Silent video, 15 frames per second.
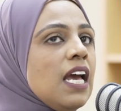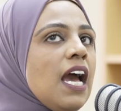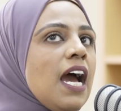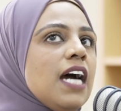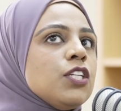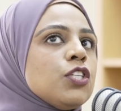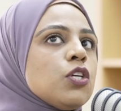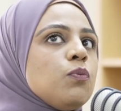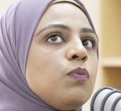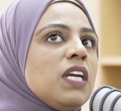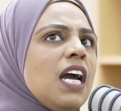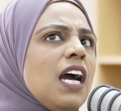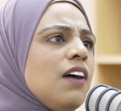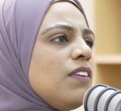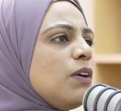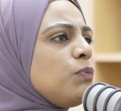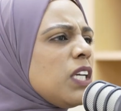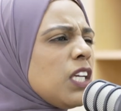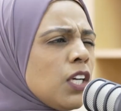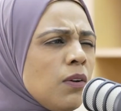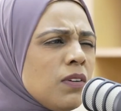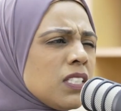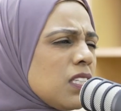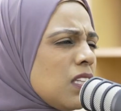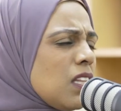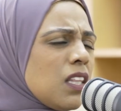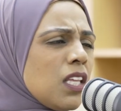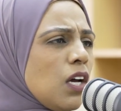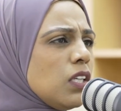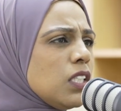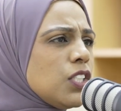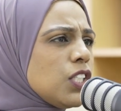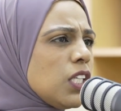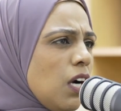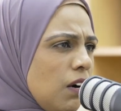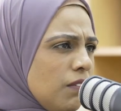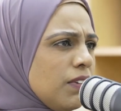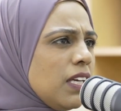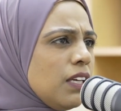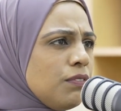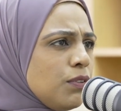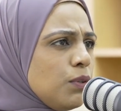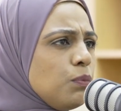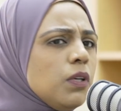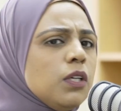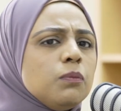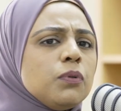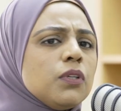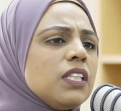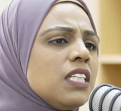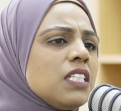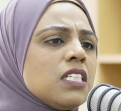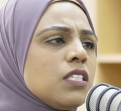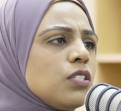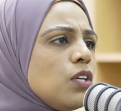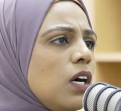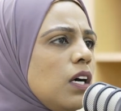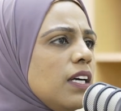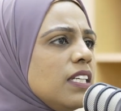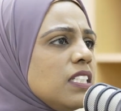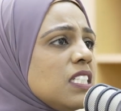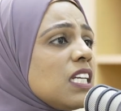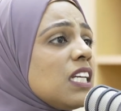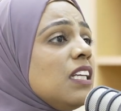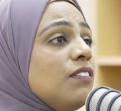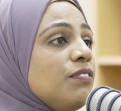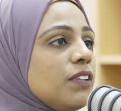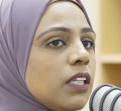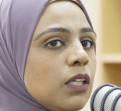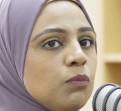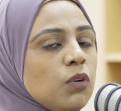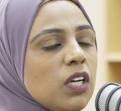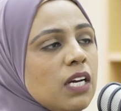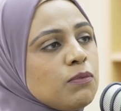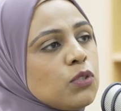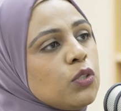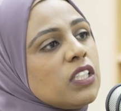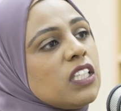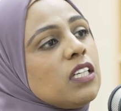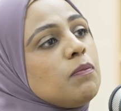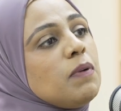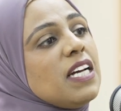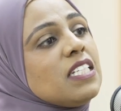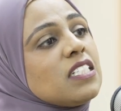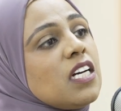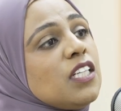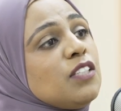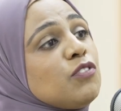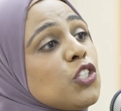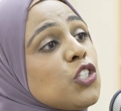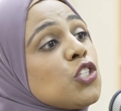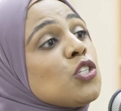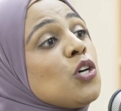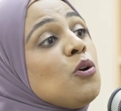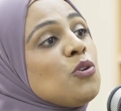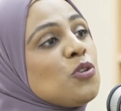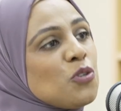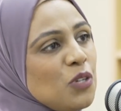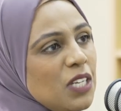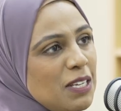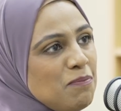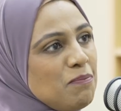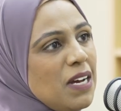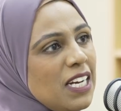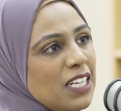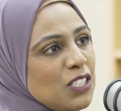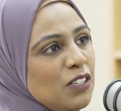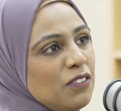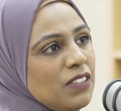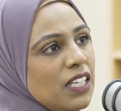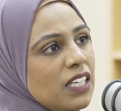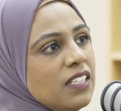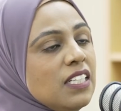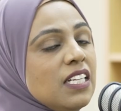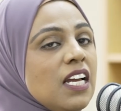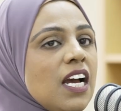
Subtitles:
And so we can go into the theology of it, if you will, but this is not significant. What I'm talking about is kind of the social impact of it.